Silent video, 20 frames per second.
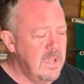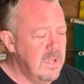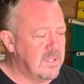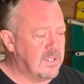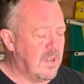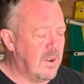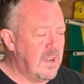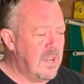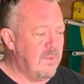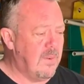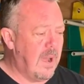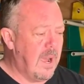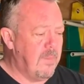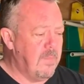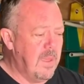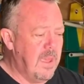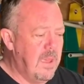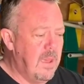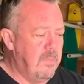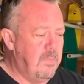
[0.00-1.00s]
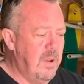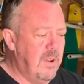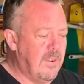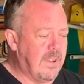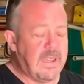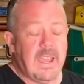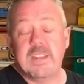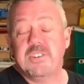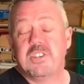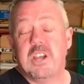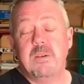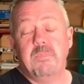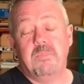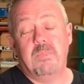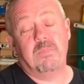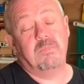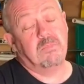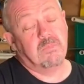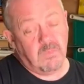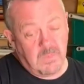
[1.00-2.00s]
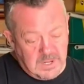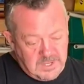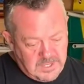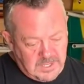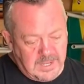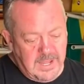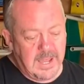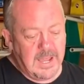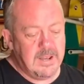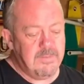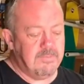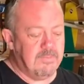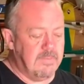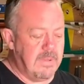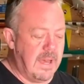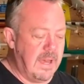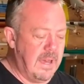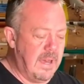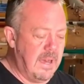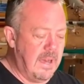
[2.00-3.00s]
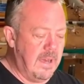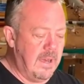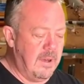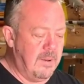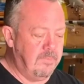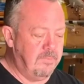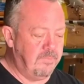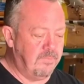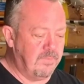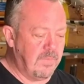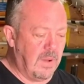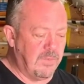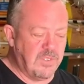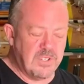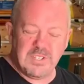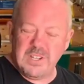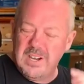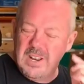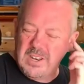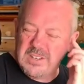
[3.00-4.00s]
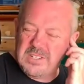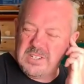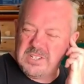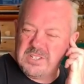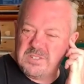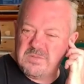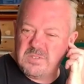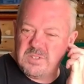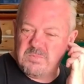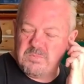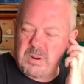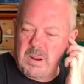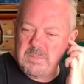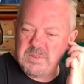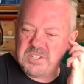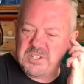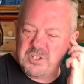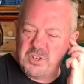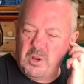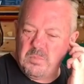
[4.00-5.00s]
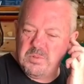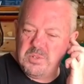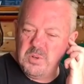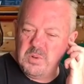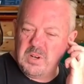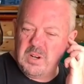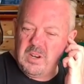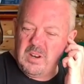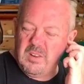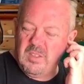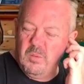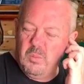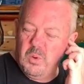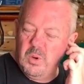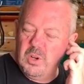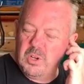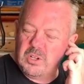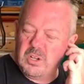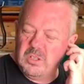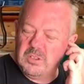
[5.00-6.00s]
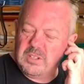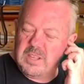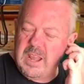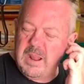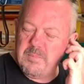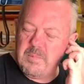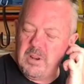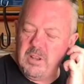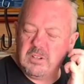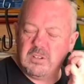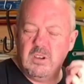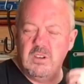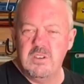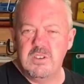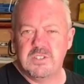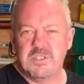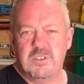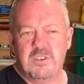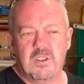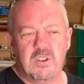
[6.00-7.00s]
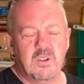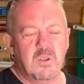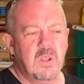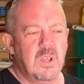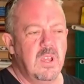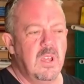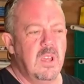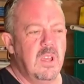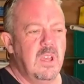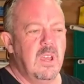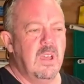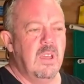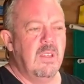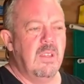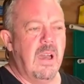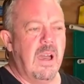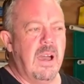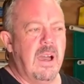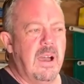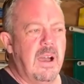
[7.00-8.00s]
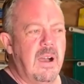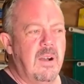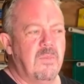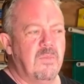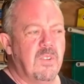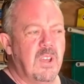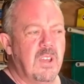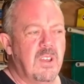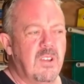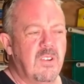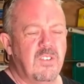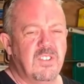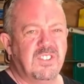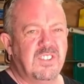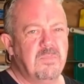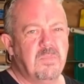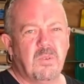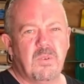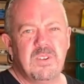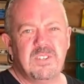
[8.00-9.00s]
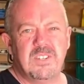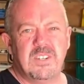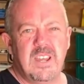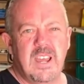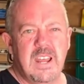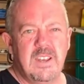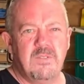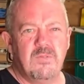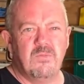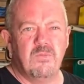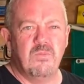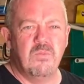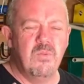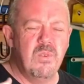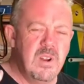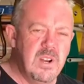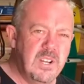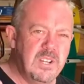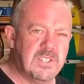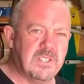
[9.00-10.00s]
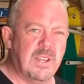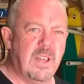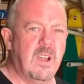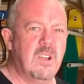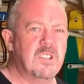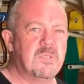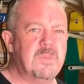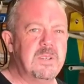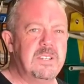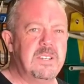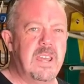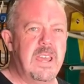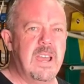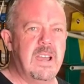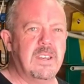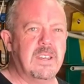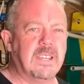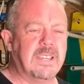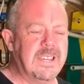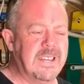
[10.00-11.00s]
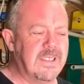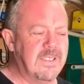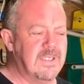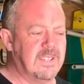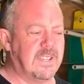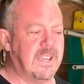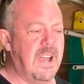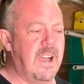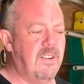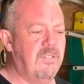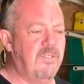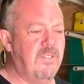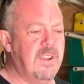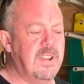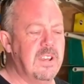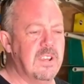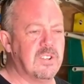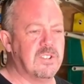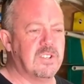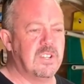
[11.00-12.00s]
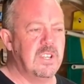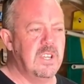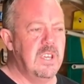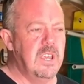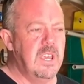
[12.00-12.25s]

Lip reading: So anyway, bit of a catch up once again. I've decided to perhaps stop doing a lot of the work on camera like I used to do. The simple reason, it really slows me down in getting this car finished.